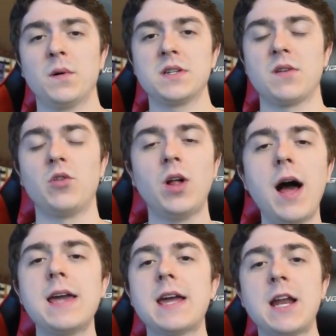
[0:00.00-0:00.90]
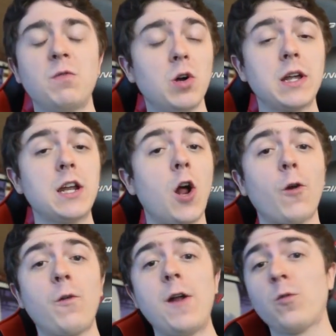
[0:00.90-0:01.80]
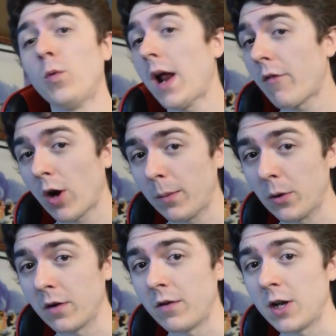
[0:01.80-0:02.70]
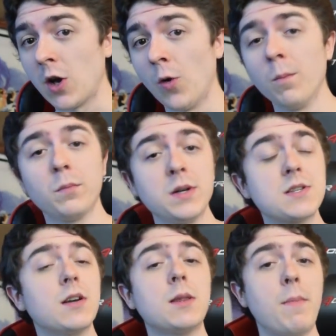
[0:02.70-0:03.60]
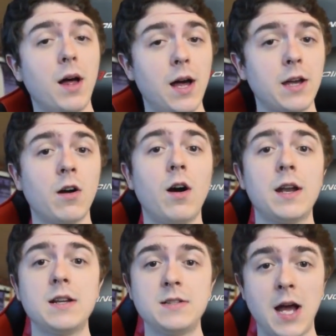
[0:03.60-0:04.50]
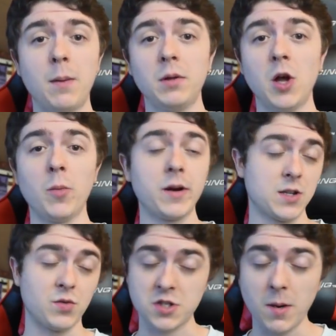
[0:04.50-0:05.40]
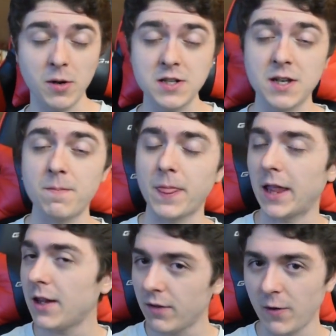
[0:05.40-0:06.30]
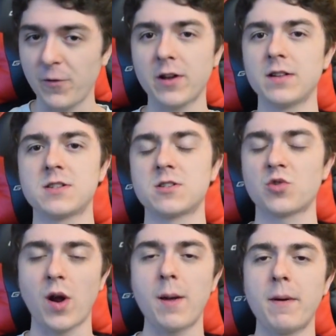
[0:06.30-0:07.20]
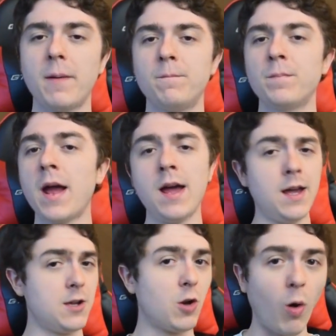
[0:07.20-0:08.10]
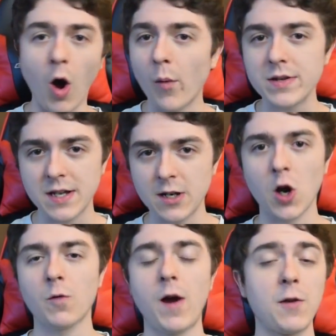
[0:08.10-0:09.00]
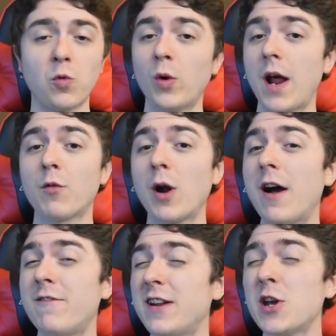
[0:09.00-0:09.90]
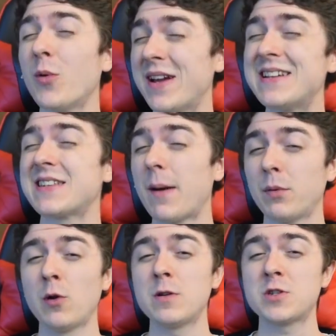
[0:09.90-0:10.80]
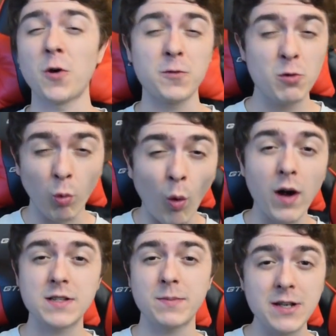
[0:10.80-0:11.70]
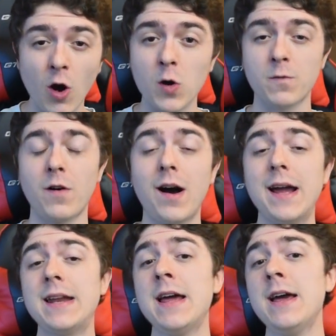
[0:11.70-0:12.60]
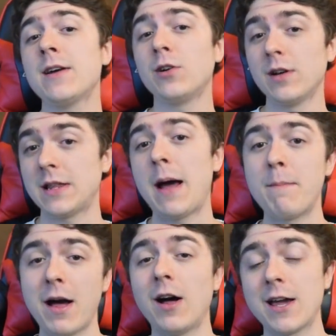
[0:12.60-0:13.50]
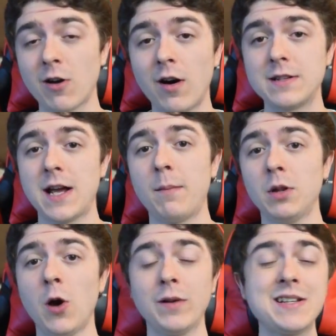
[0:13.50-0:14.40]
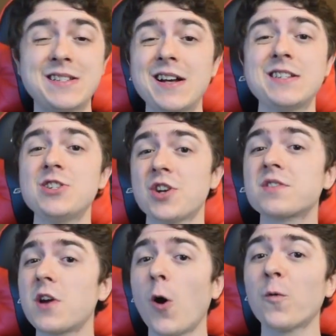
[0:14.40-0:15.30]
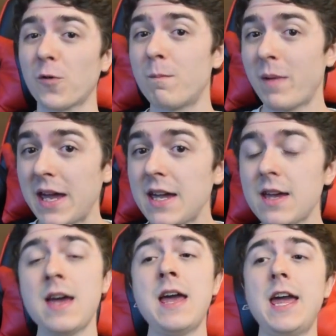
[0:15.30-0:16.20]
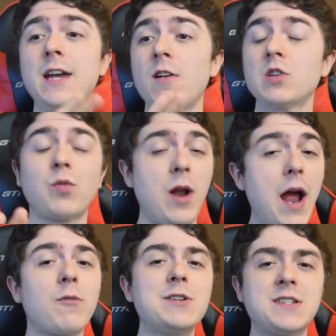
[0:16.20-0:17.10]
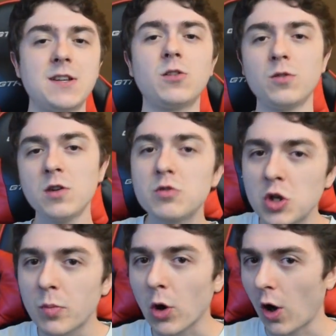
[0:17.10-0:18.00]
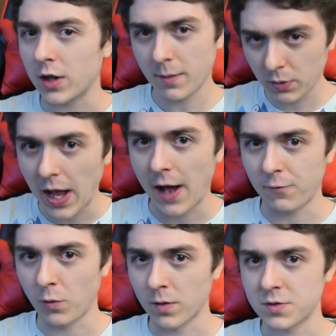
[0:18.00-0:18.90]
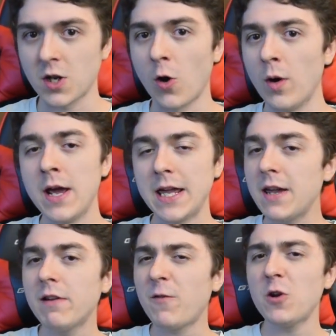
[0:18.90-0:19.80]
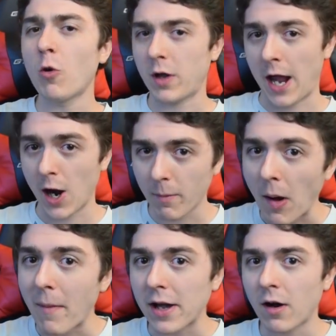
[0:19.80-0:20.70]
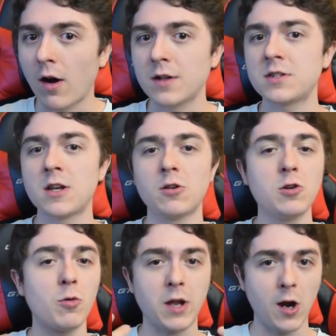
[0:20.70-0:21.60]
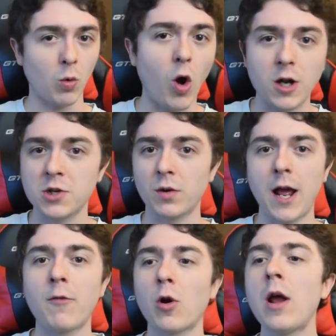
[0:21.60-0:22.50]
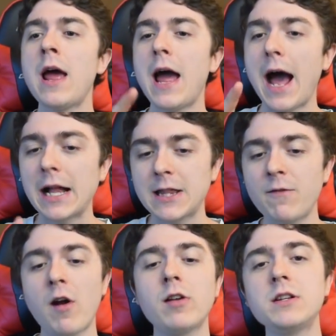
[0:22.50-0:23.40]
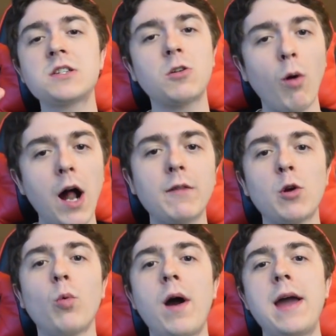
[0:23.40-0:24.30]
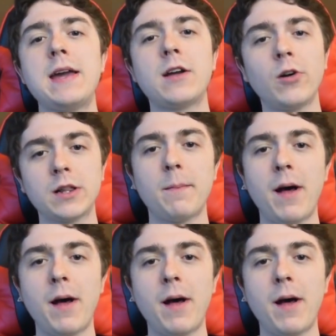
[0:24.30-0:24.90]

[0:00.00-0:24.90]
please leave a like. And if you want to get notified for whenever I upload a video, please click the bell icon down below. Because for some reason, even if you click the subscribe button, you don't always get notified for whenever a video is uploaded, so if you want to be notified, click that bell icon down below. And this doesn't just go for me, it goes for every single YouTuber on the platform. So even if you don't care about my content, or you don't care to watch it, whatever, at the very least, go out of your way and click the